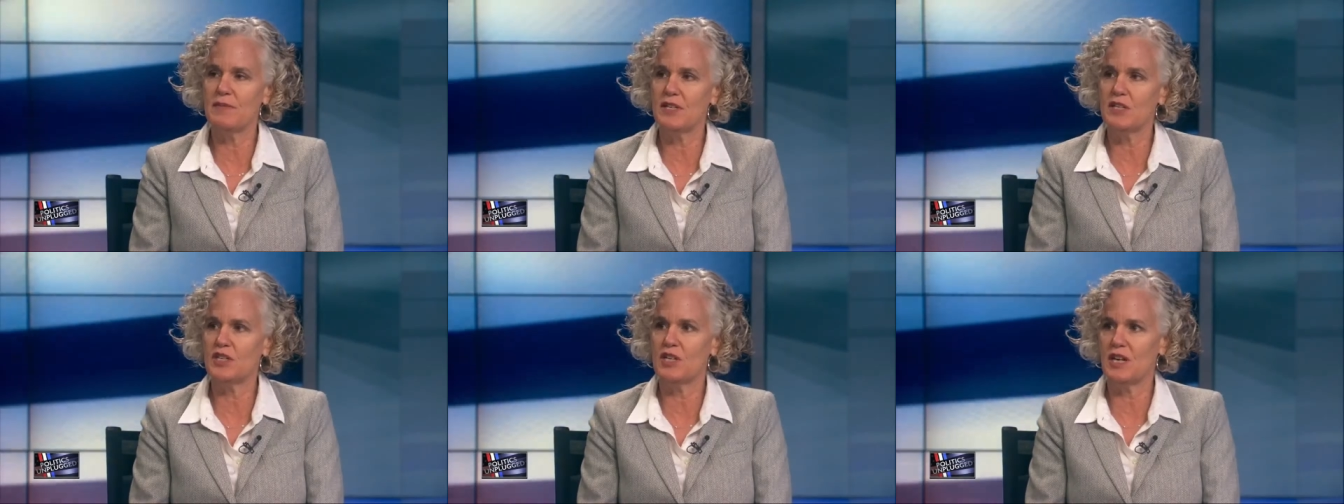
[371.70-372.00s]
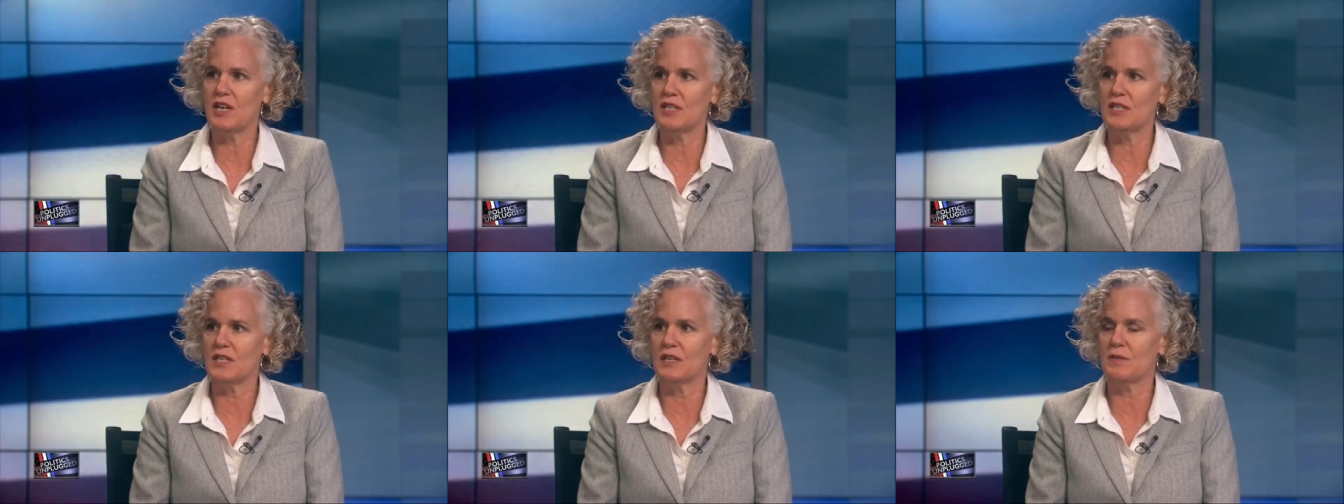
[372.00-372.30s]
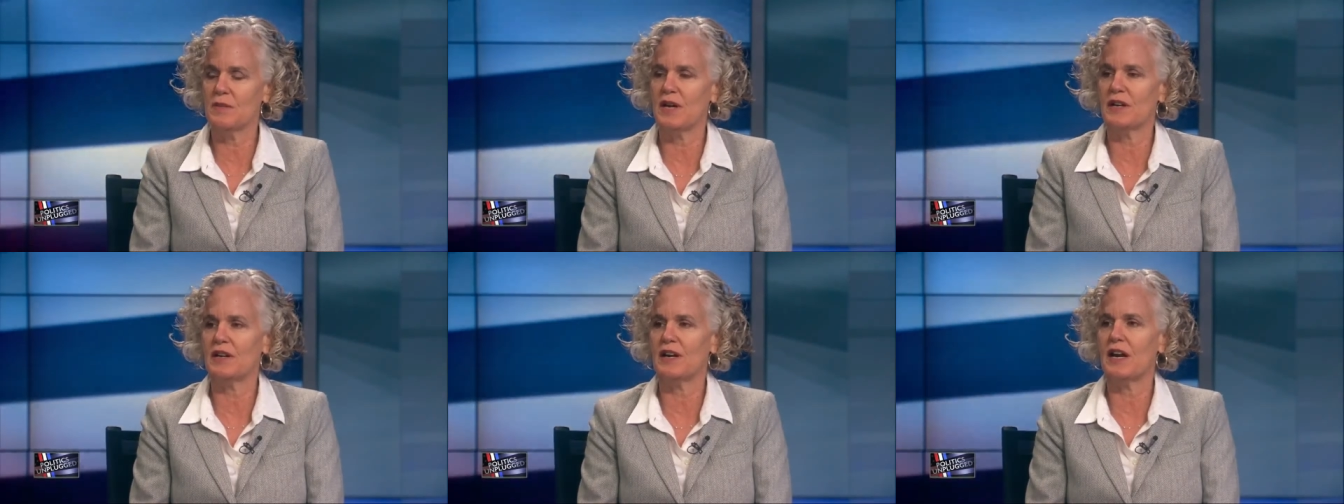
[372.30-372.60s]
be changing
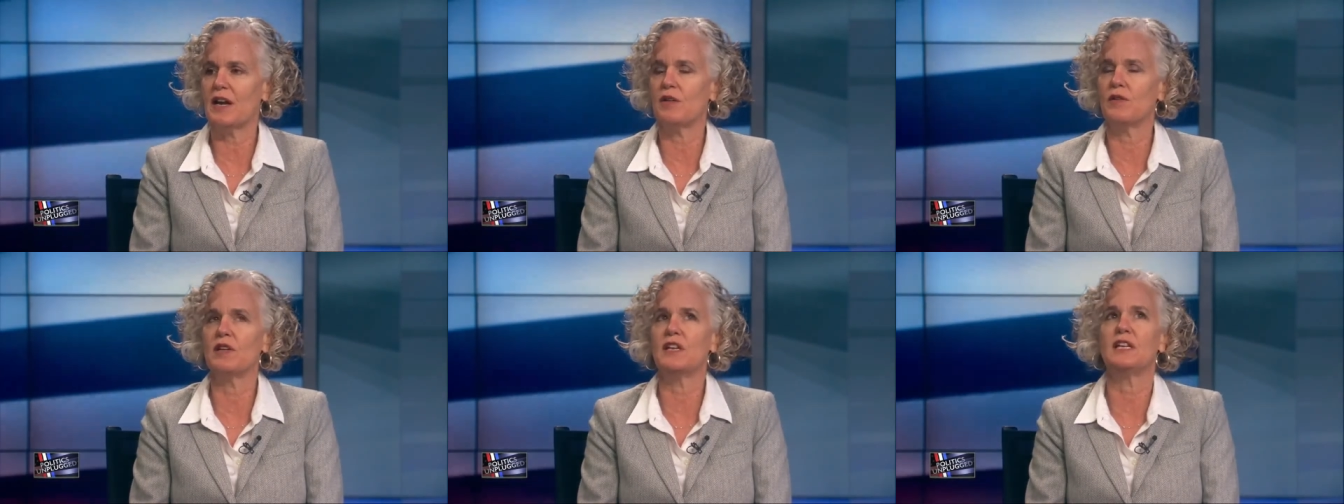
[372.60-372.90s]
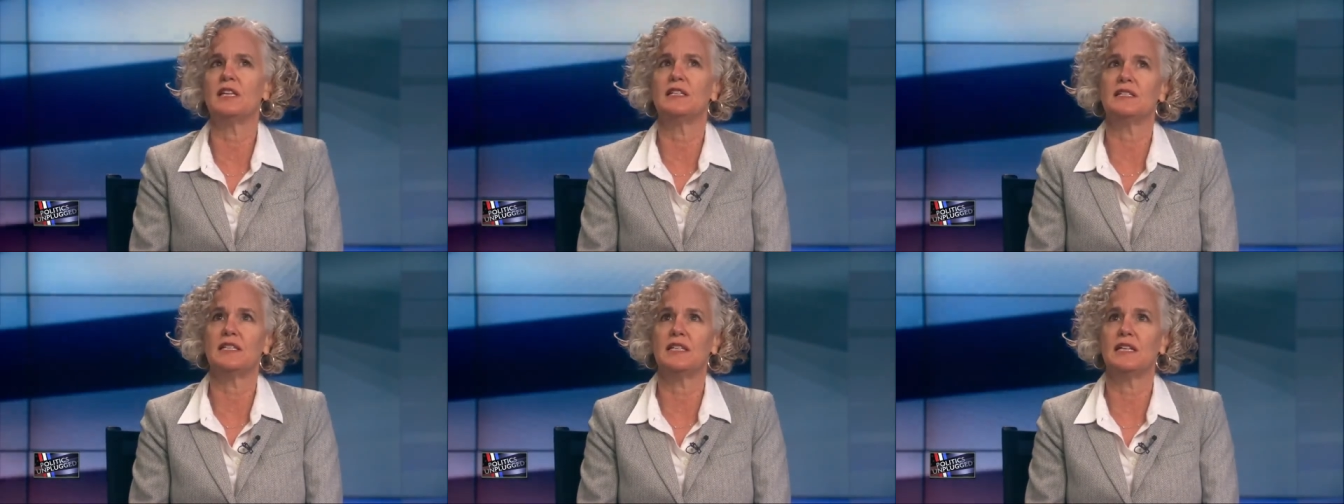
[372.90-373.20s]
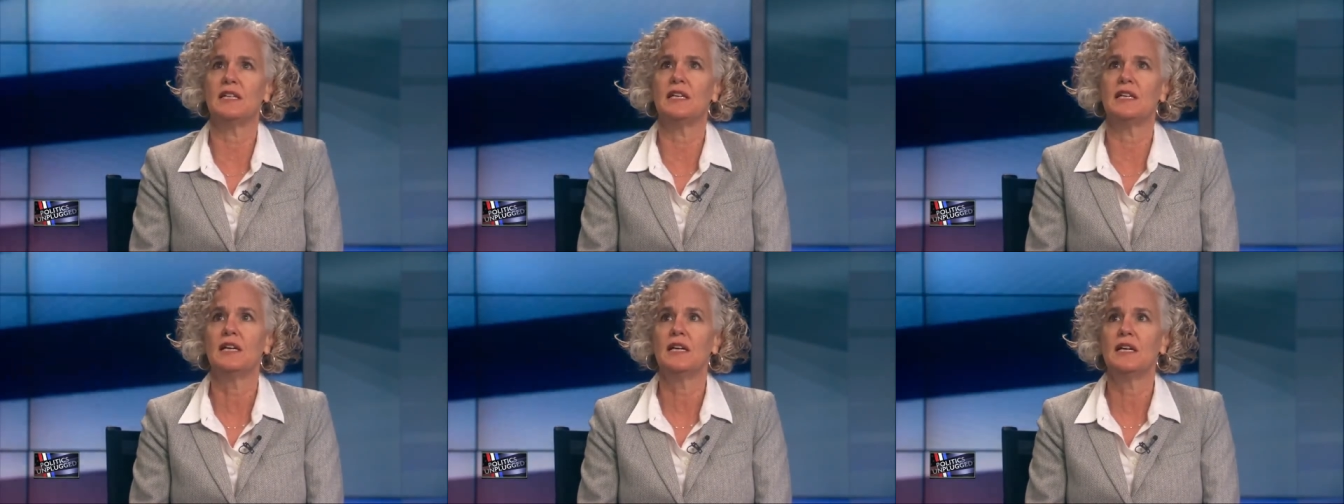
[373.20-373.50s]
about how
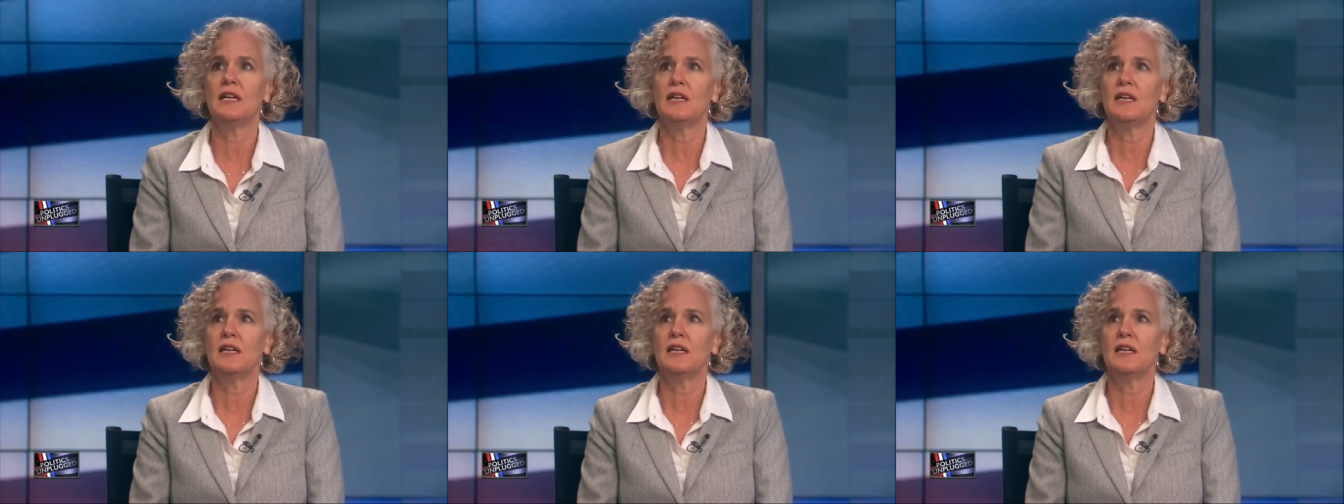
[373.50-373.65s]
easy